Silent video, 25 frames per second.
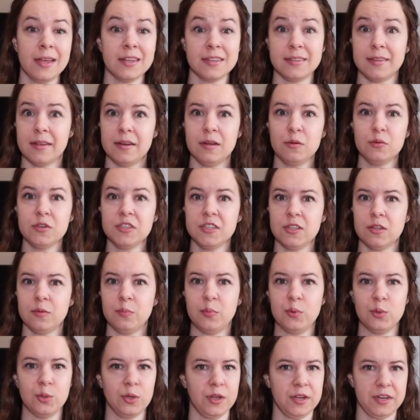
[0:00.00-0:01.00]
said it was the
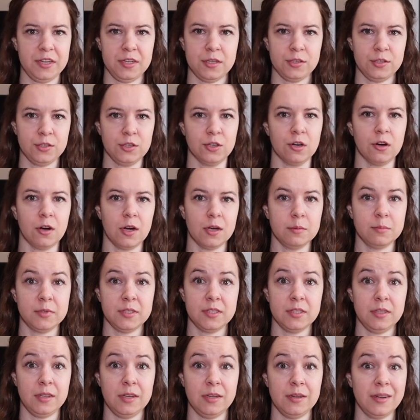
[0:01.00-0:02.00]
bloodiest crime
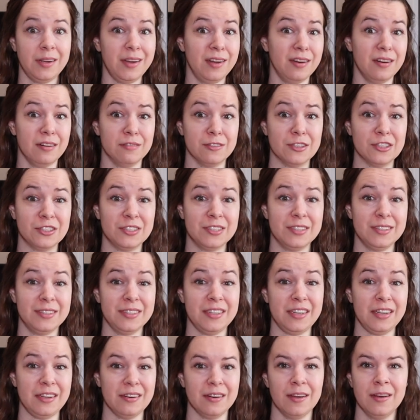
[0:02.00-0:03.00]
scene he'd ever
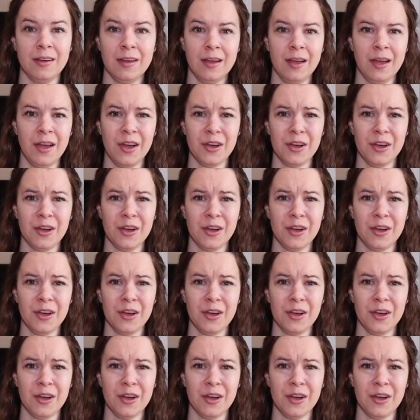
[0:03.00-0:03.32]
seen.